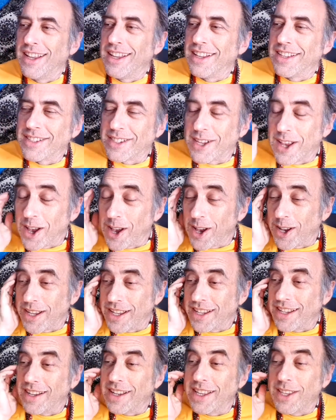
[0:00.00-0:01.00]

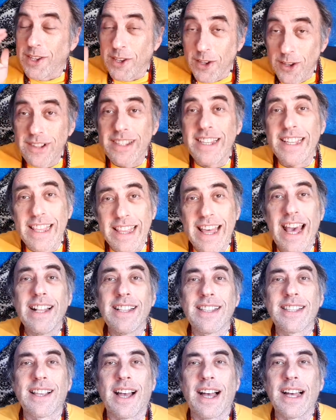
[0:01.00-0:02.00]
So using
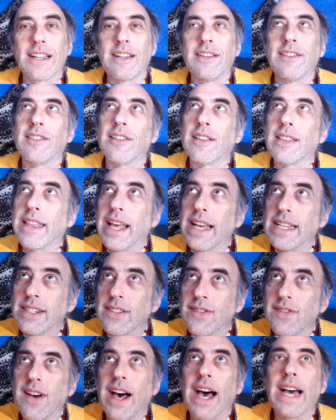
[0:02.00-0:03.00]
that cycle, they
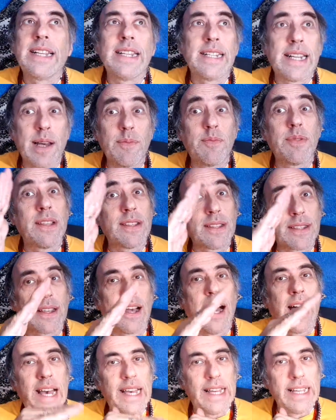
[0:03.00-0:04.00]
divided up the
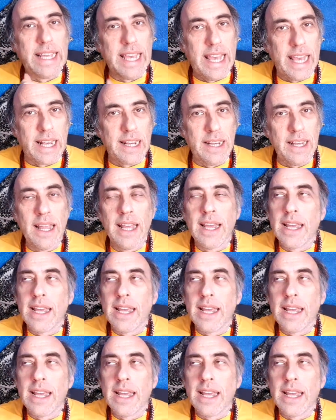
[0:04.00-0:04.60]
sky again